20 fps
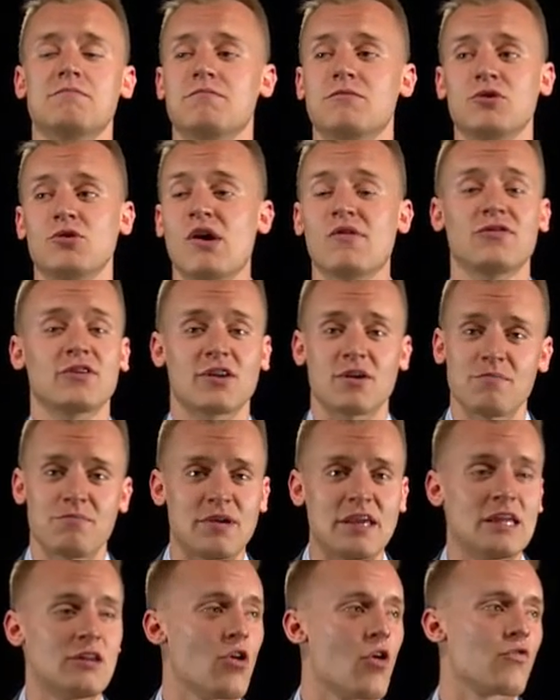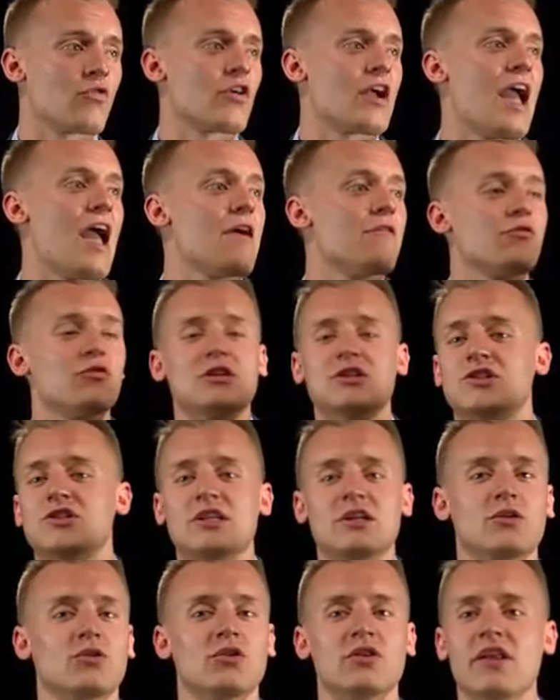you have to compete over every
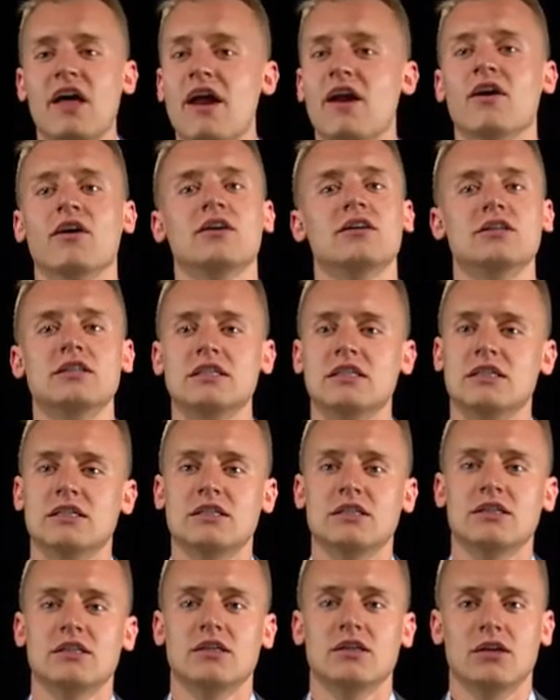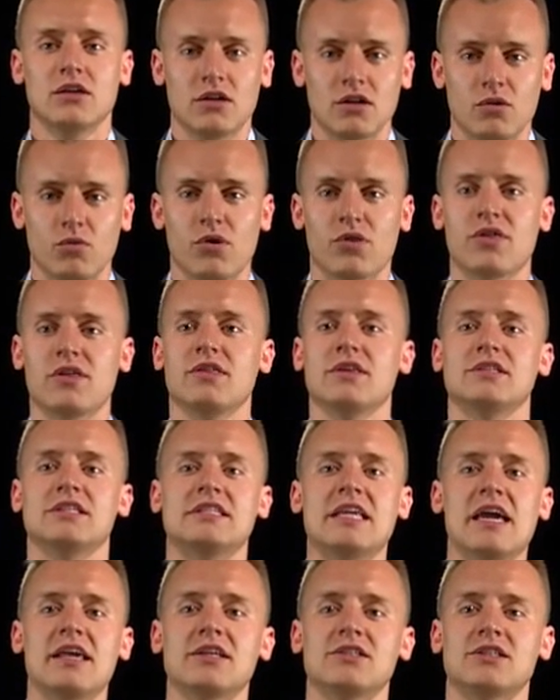single layer within this
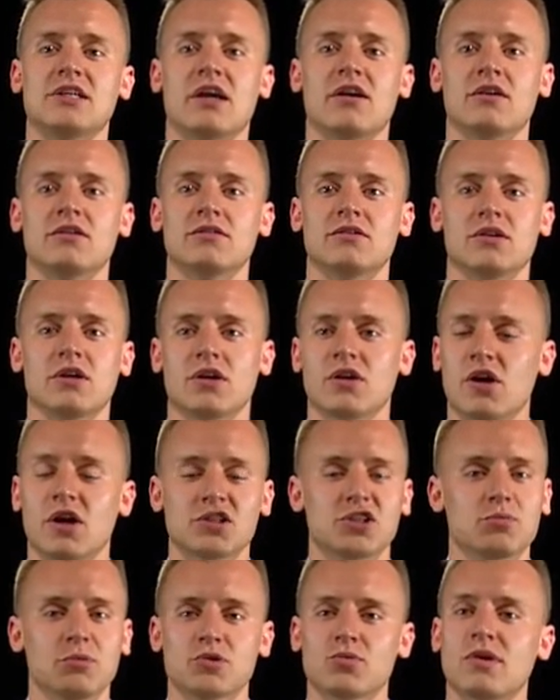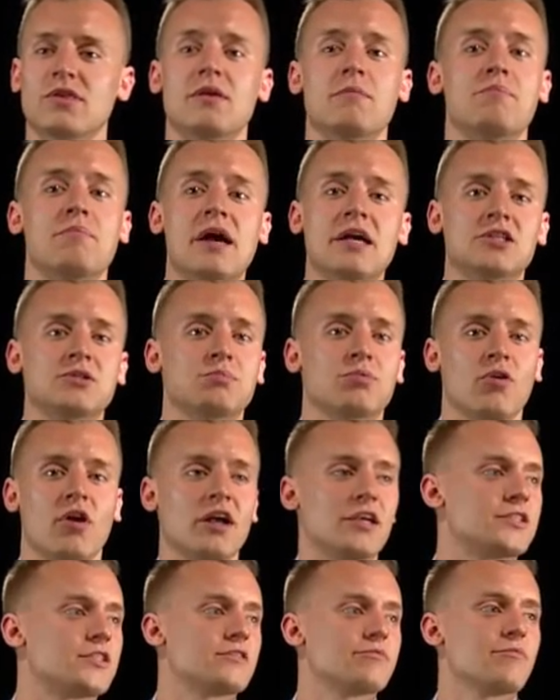data center. Customers want the best
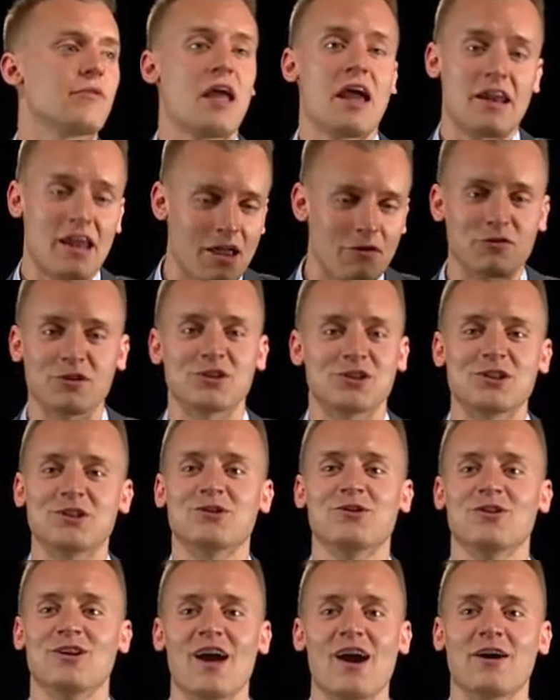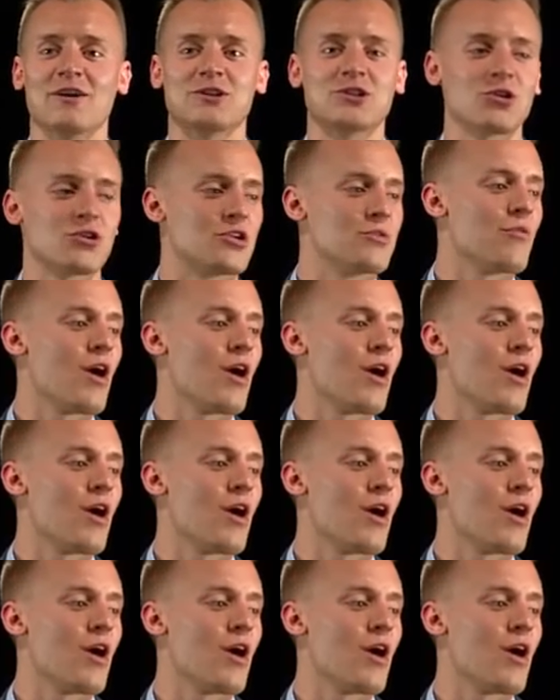price at every single layer. So you